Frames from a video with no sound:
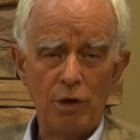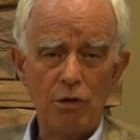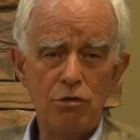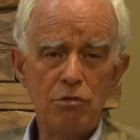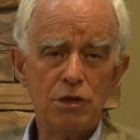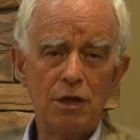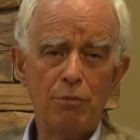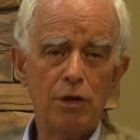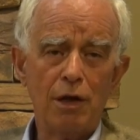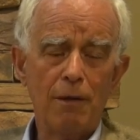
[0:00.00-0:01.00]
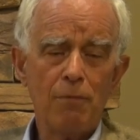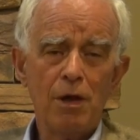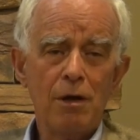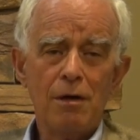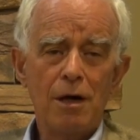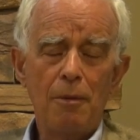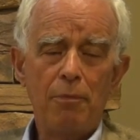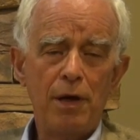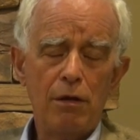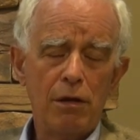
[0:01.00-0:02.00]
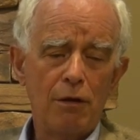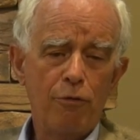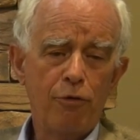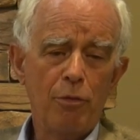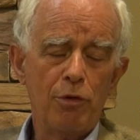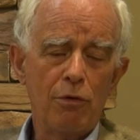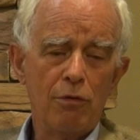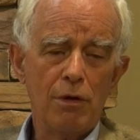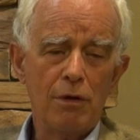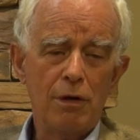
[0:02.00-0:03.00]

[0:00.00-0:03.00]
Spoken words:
When you took something, a plaything from your